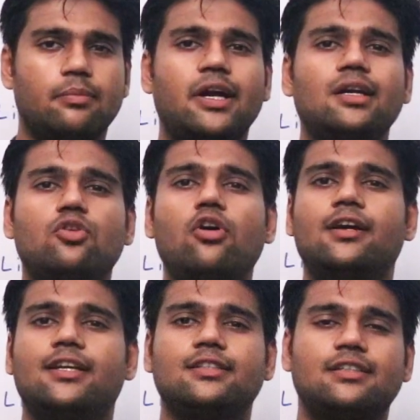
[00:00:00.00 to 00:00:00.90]
But to
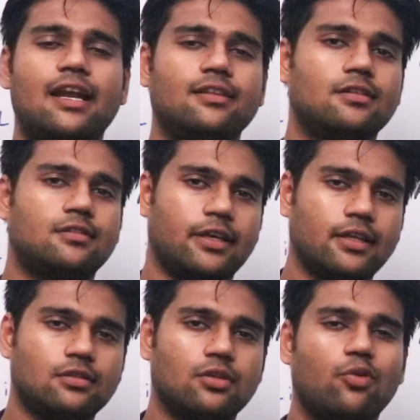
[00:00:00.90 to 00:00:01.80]
understand the
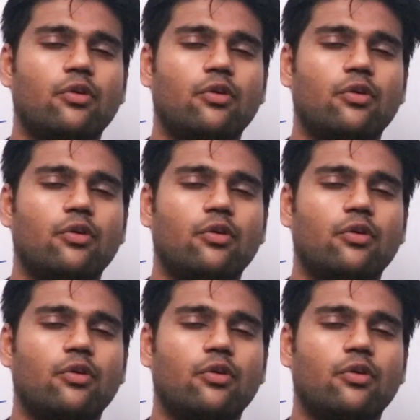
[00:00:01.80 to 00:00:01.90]
things,